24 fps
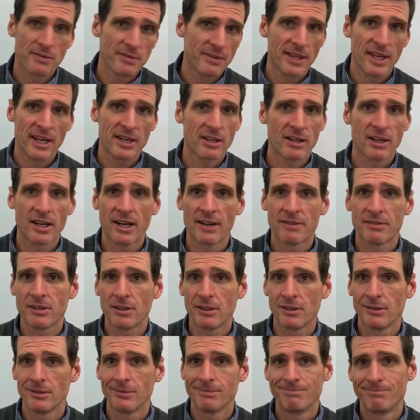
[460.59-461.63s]
For that, you're going to have
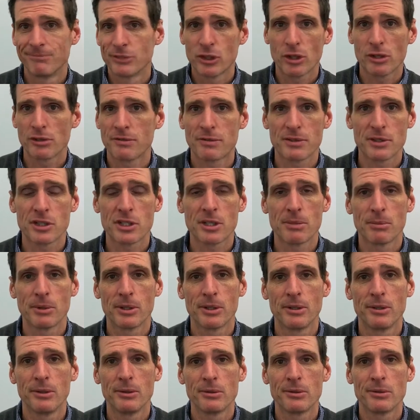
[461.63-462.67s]
to search for
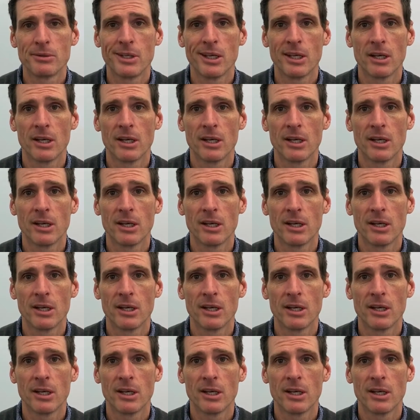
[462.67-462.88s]
someone who,